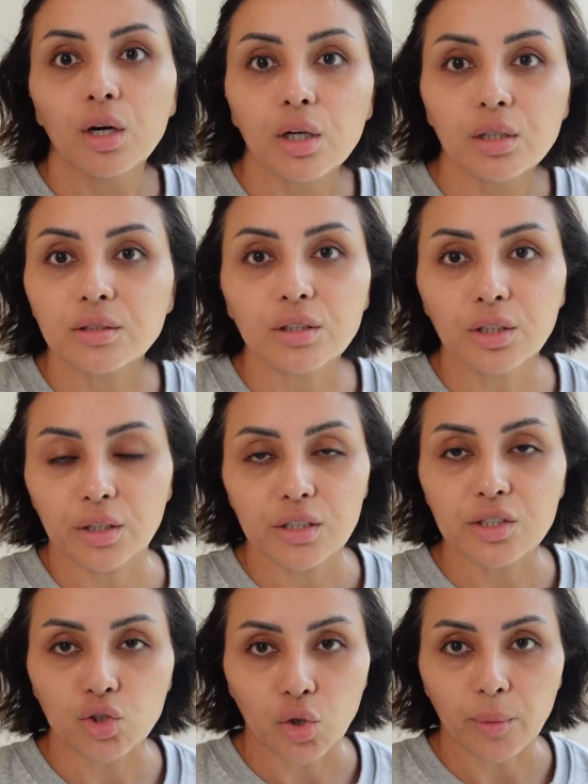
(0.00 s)
you know,
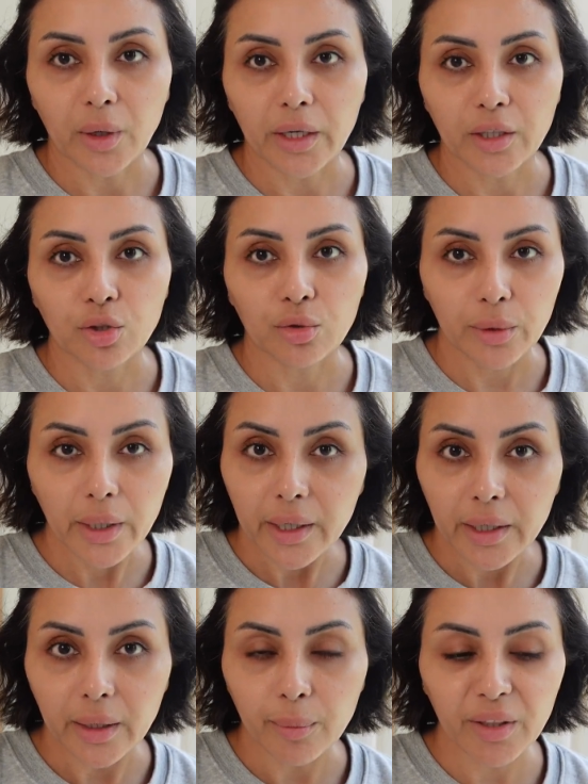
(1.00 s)
it's not my
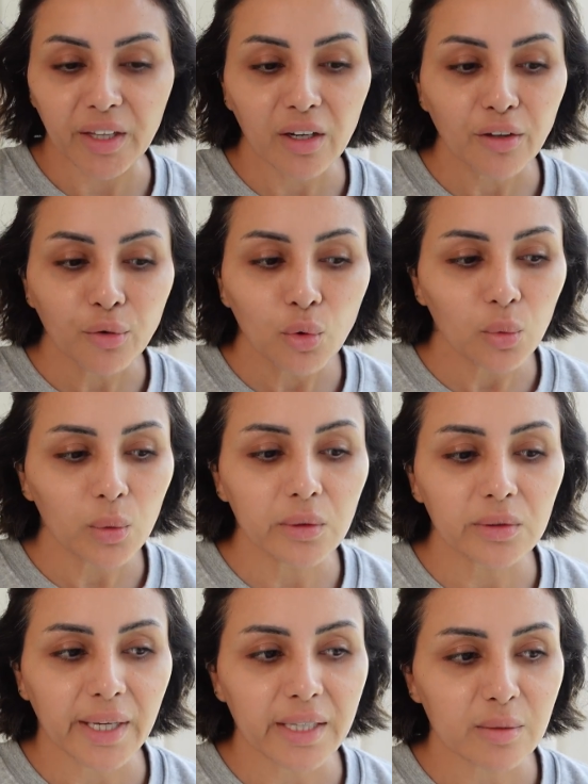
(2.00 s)
career? But then I thought,
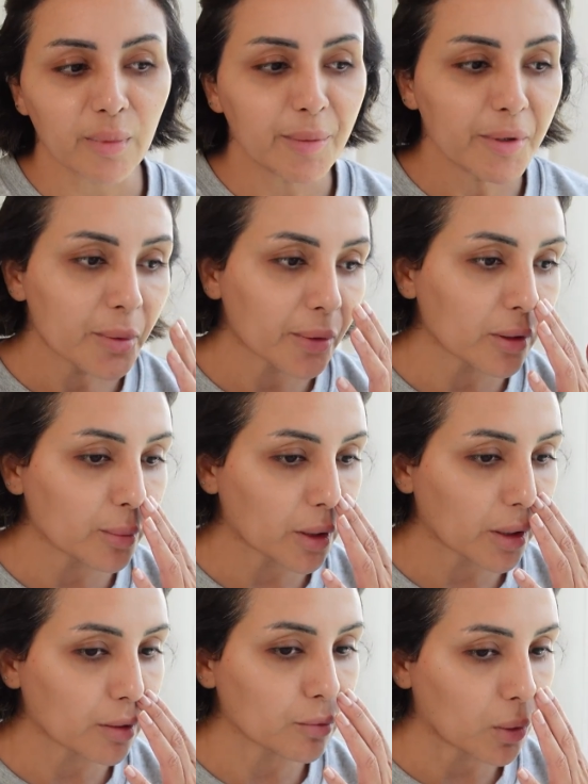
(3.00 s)
well, that's maybe where I'm
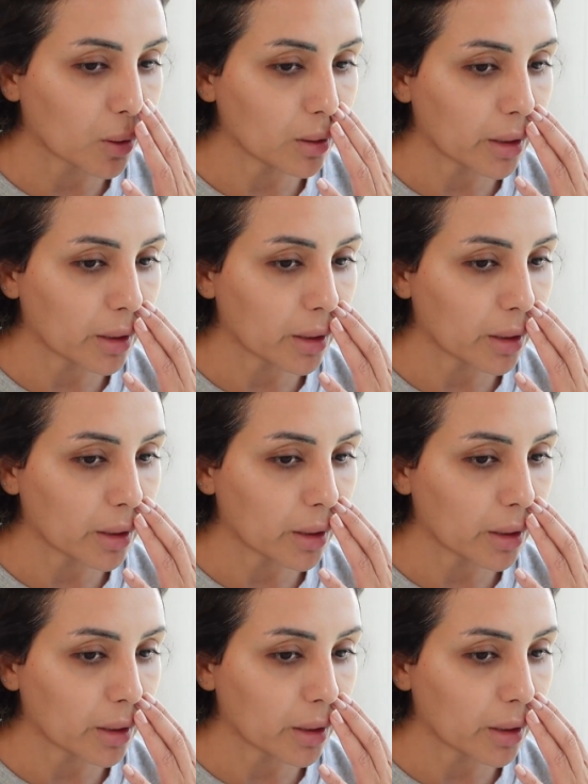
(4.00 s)
going wrong.